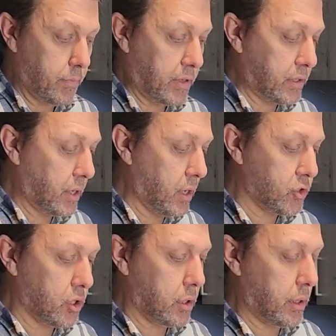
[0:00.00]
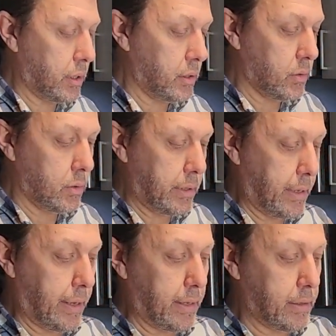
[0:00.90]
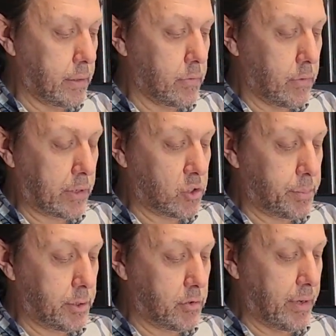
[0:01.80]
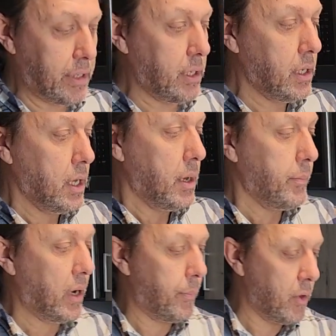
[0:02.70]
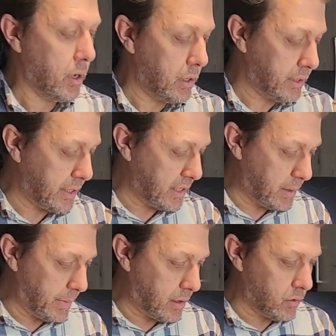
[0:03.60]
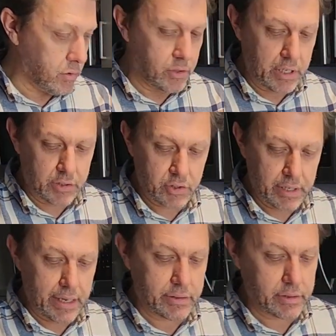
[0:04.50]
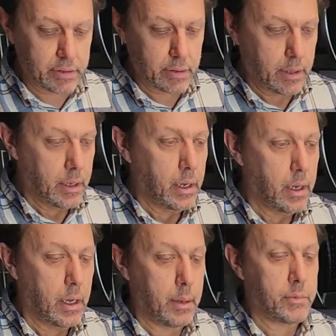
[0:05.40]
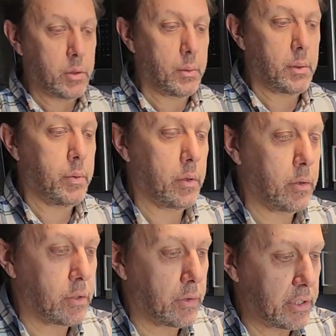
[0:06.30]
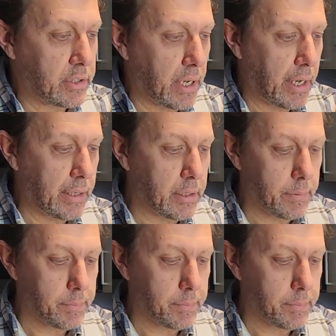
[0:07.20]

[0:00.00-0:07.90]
the dark chocolate in Rice Krispies ready, but I'm not going to take them out just yet. So I'm going to put those on the side